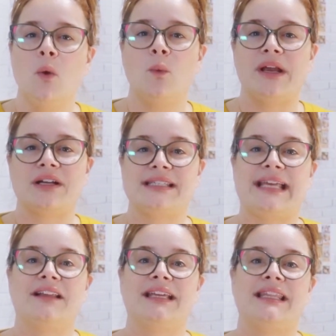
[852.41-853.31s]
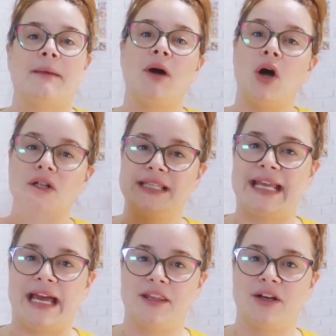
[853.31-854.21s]
We are selling them all
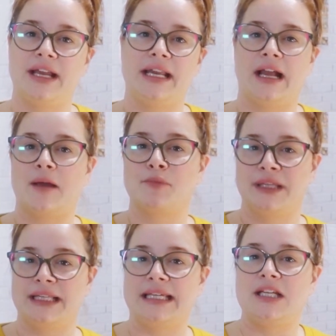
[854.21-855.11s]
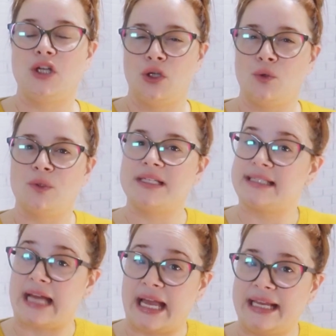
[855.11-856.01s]
together in a completely new
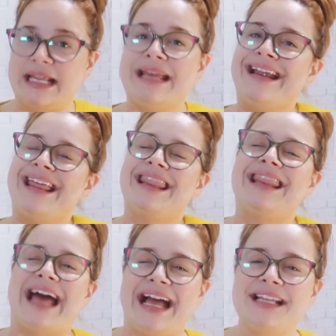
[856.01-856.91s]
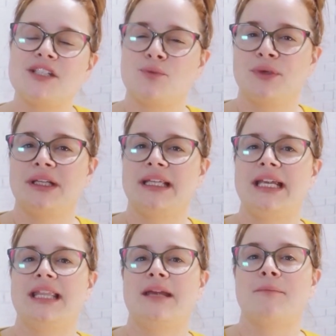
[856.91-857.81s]
design. That is
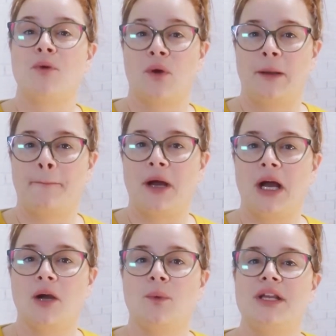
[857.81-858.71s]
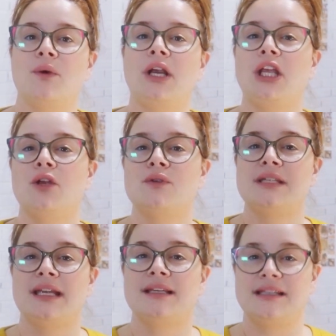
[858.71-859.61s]
really the important part when you are
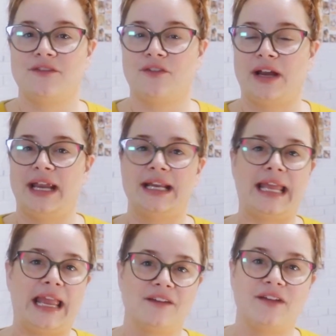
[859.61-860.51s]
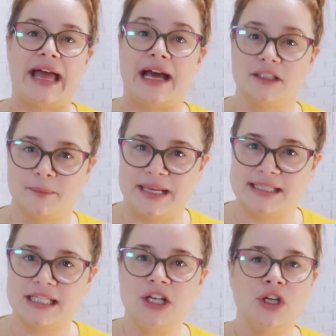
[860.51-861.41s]
using different Canva elements.